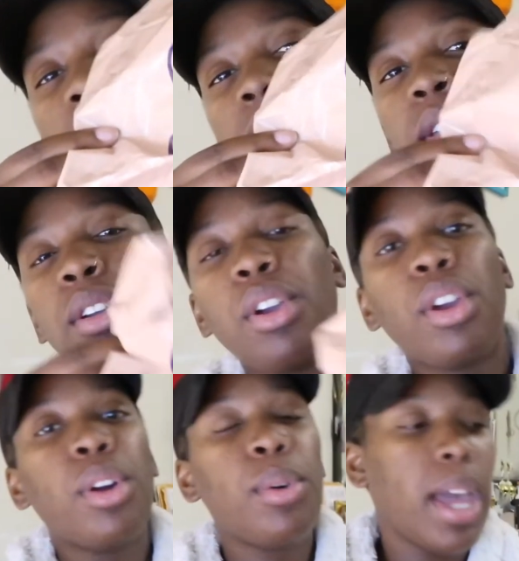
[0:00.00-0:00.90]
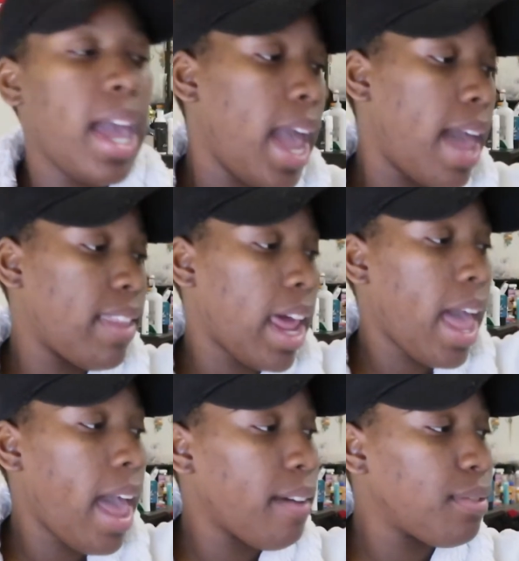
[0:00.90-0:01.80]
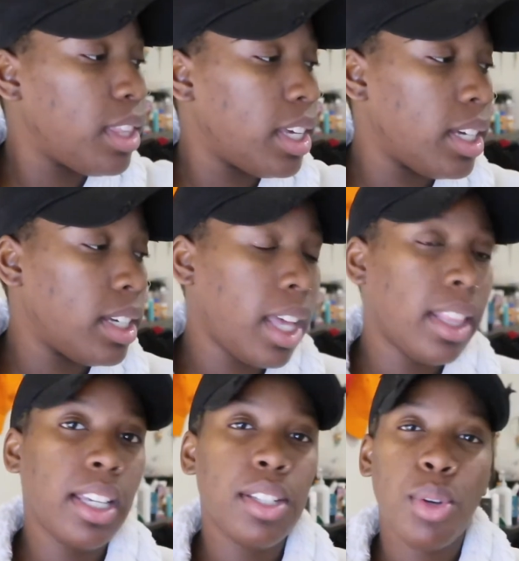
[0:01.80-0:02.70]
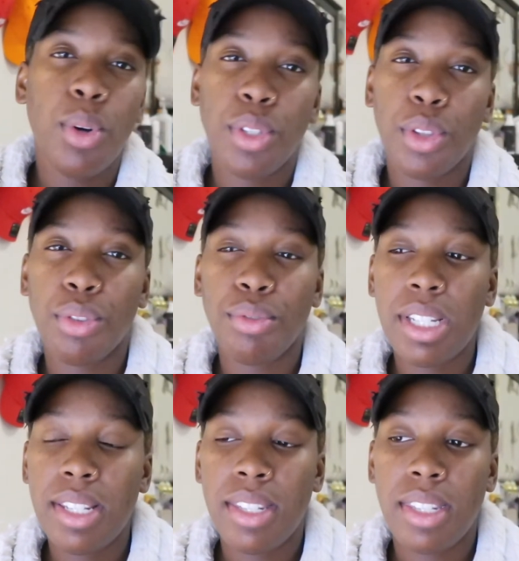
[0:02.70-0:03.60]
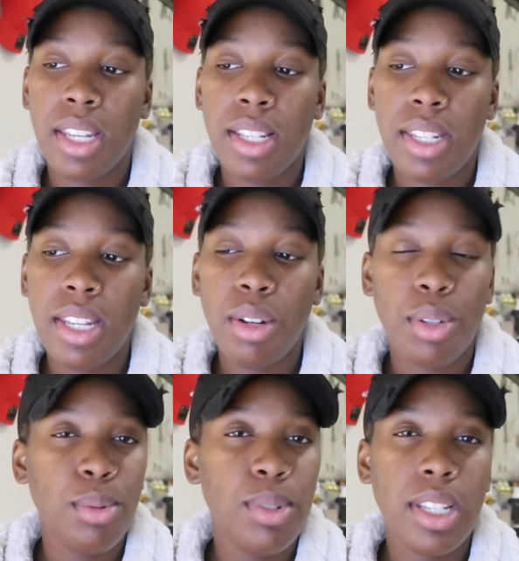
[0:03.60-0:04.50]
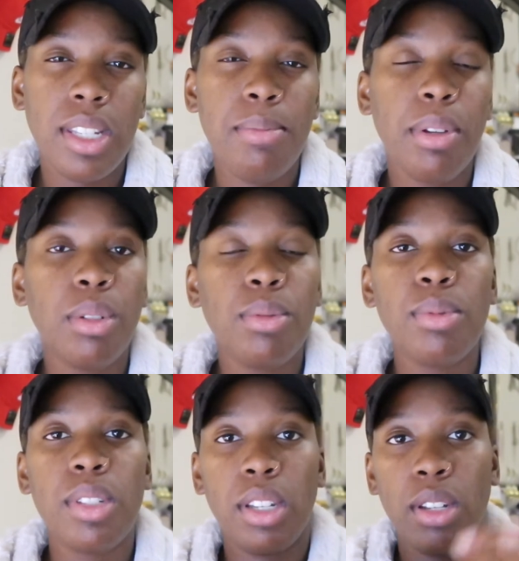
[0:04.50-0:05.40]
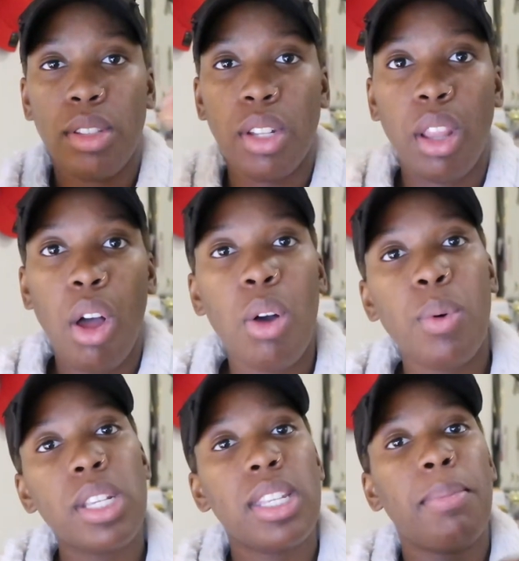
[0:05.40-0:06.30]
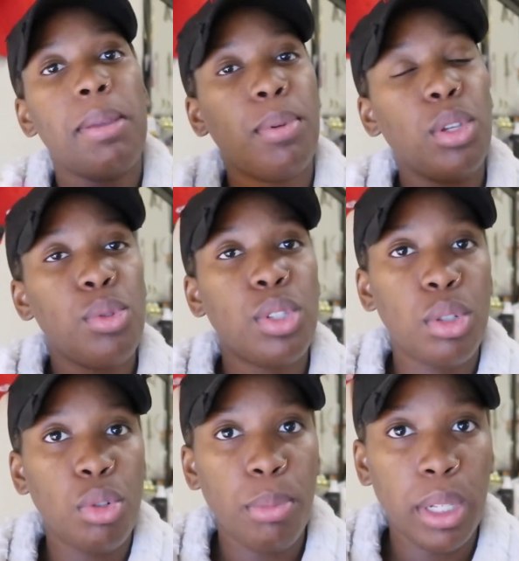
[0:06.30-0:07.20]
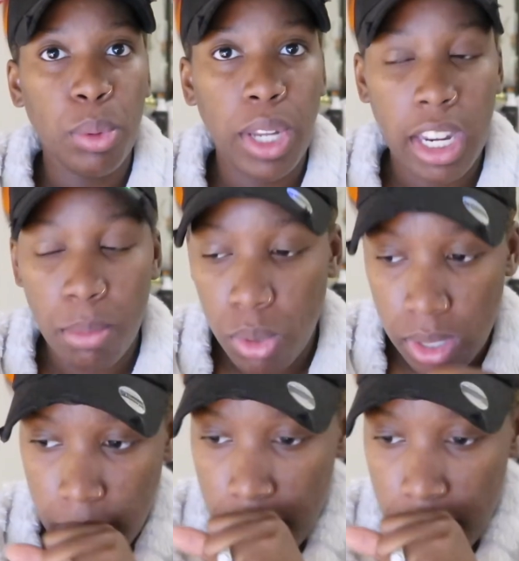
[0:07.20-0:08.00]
It's a girl. And then I have the, I think it's called the 360 or 260 balloons. The, the long ones that people use to do the balloon animals.